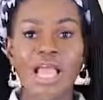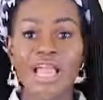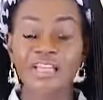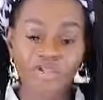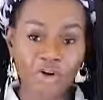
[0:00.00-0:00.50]

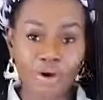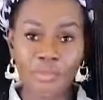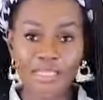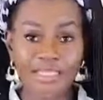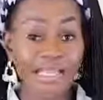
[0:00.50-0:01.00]
And
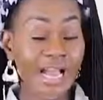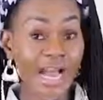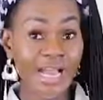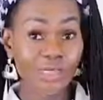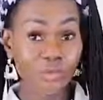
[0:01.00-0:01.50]
normally,
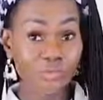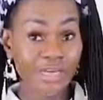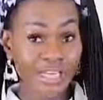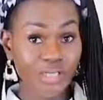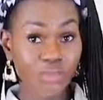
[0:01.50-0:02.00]

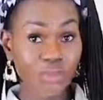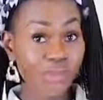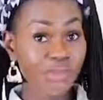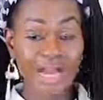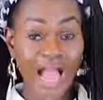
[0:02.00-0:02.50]
when I go
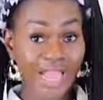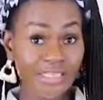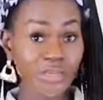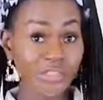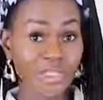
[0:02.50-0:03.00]
shopping, I
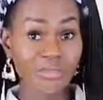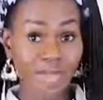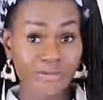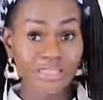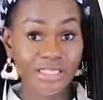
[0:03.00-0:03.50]
don't check
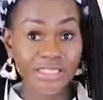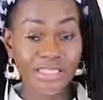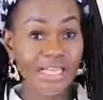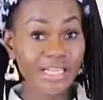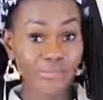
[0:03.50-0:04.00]
my receipts.
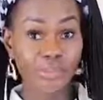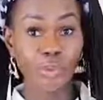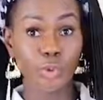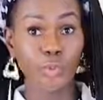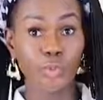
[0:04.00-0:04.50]
I never
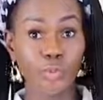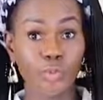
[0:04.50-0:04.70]
do.